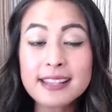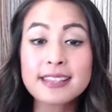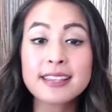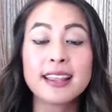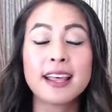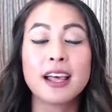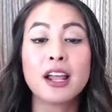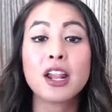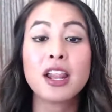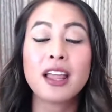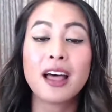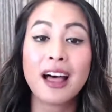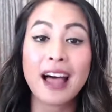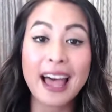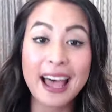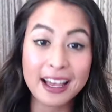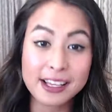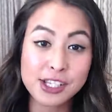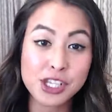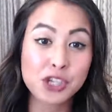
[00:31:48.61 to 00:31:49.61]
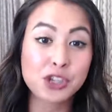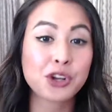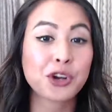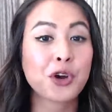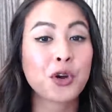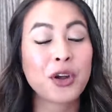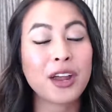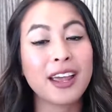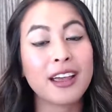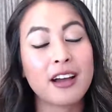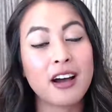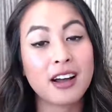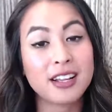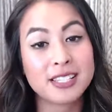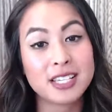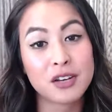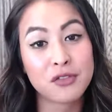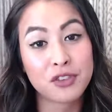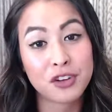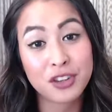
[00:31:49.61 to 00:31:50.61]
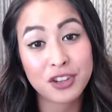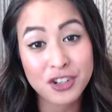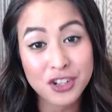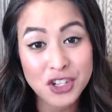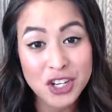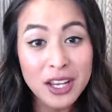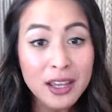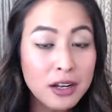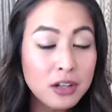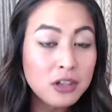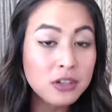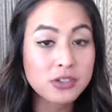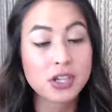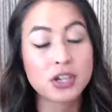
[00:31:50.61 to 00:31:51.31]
then they'll ask you to create content for their channels,